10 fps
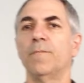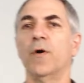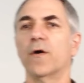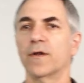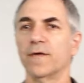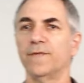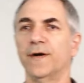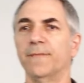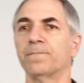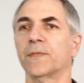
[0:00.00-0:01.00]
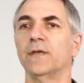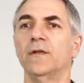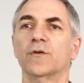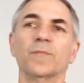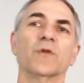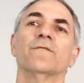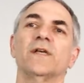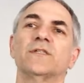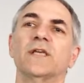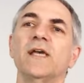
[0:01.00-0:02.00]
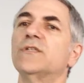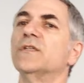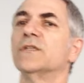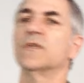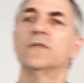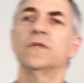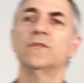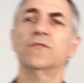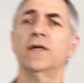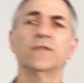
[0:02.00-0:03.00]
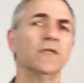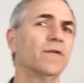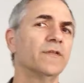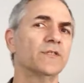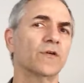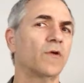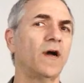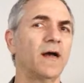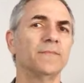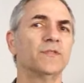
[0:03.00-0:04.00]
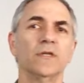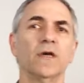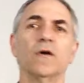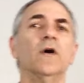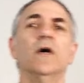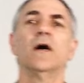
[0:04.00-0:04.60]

Part of you know, criminal investigation is trying to see, are these crimes, you know,